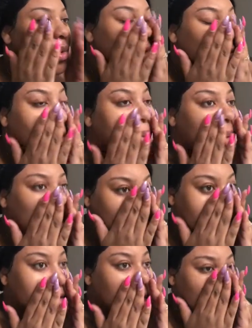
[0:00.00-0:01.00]
rubbing
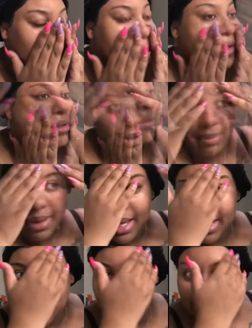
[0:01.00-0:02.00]
this is on
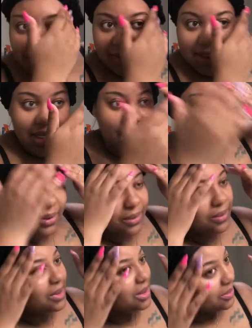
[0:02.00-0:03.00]
my last video,
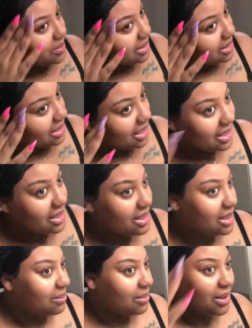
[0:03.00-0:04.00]
which was in
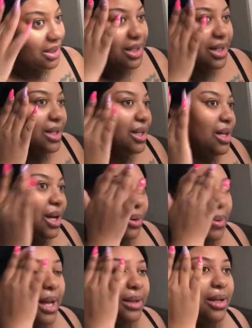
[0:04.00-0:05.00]
December. A
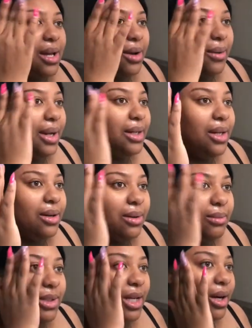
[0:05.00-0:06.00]
while ago, I know,
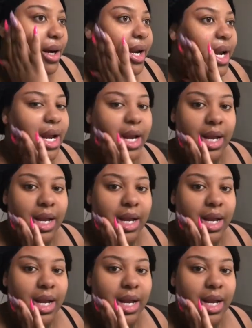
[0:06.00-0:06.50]
I'm sorry.